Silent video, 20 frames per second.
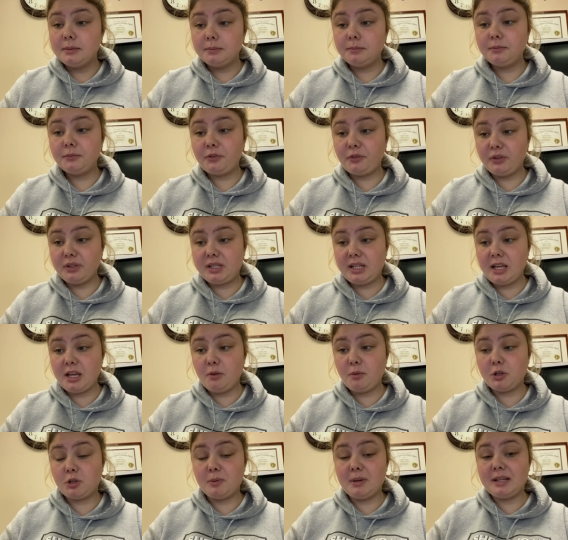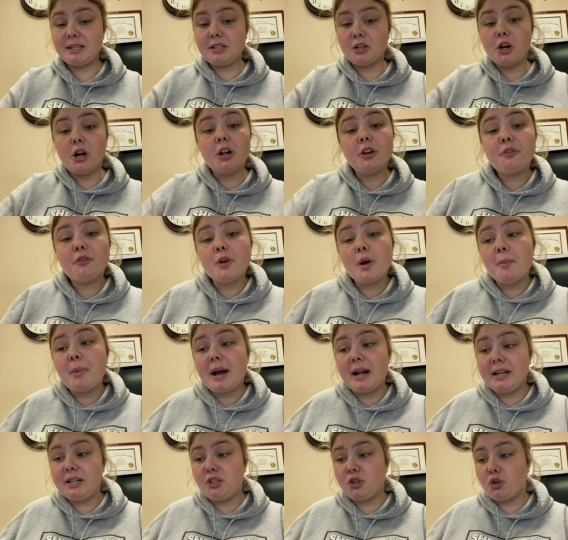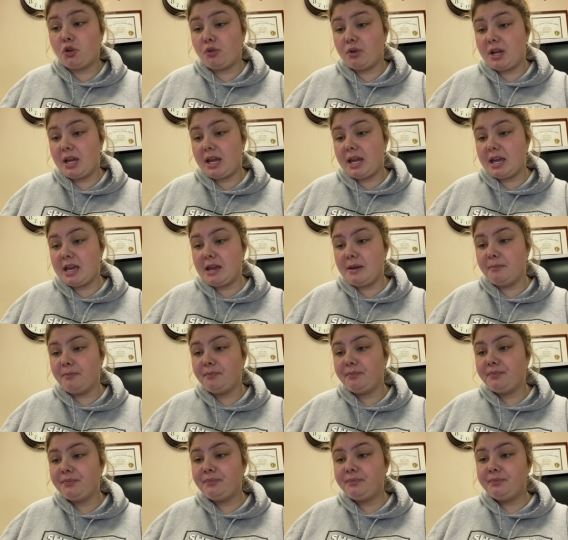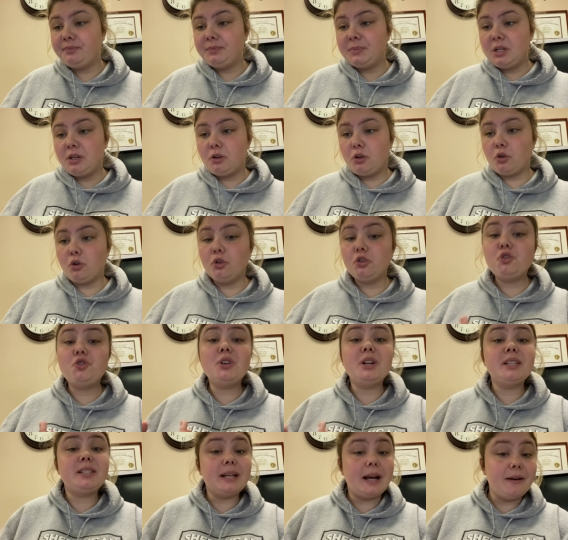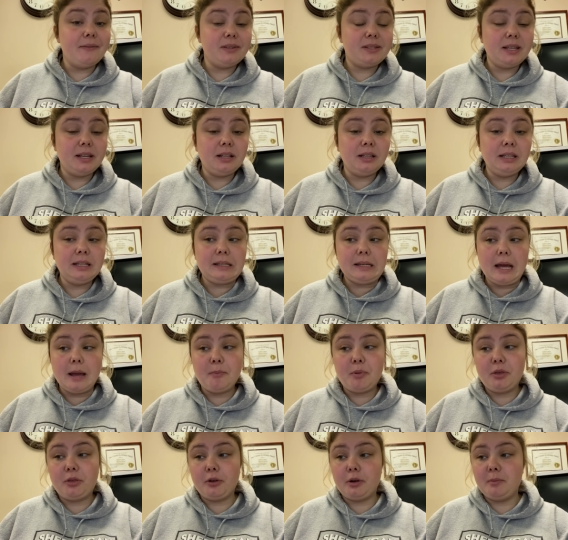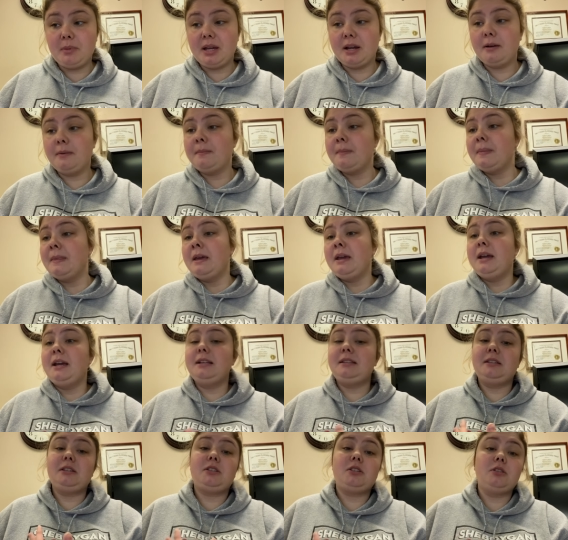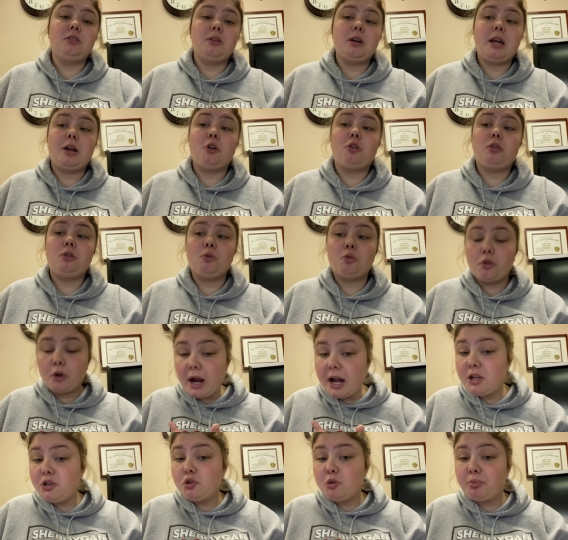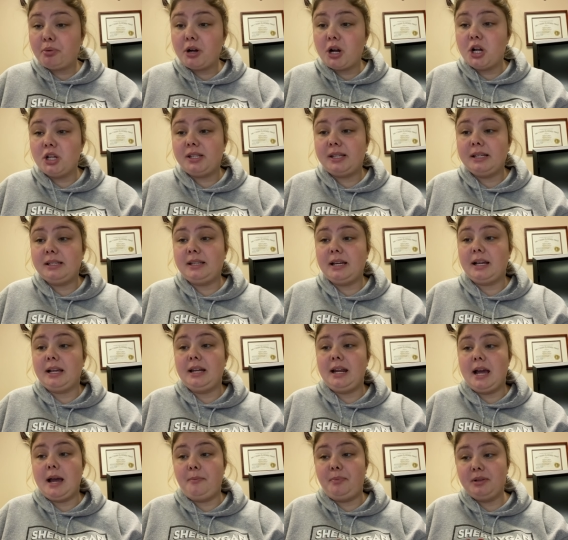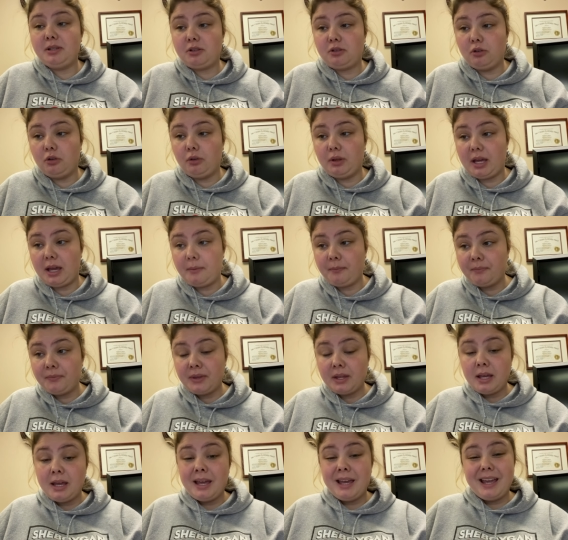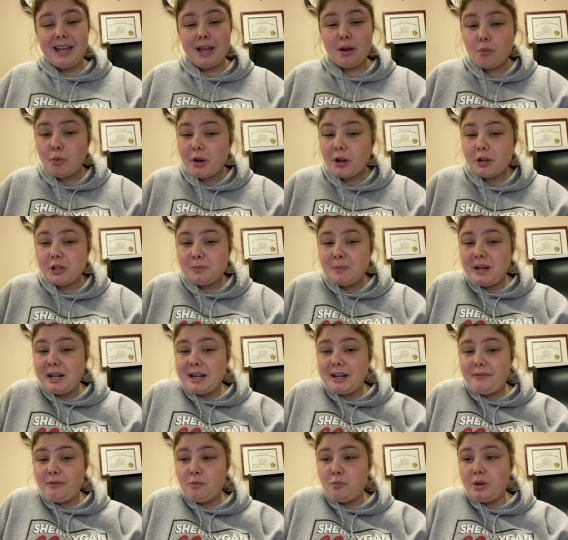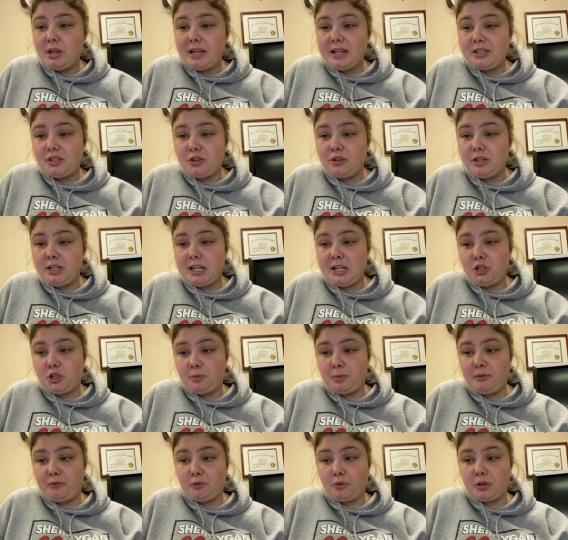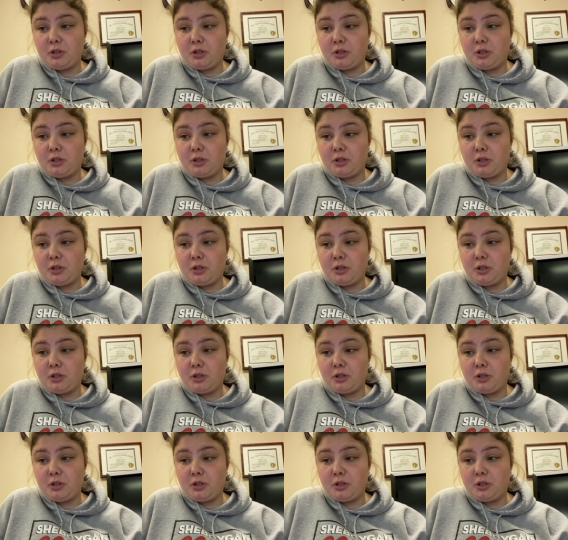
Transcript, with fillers: fatigue, which makes it harder for our body to create heat. Cold stress obviously can lead to hypothermia. It's a gradual process that can happen slowly, and workers may not even realize they're in danger before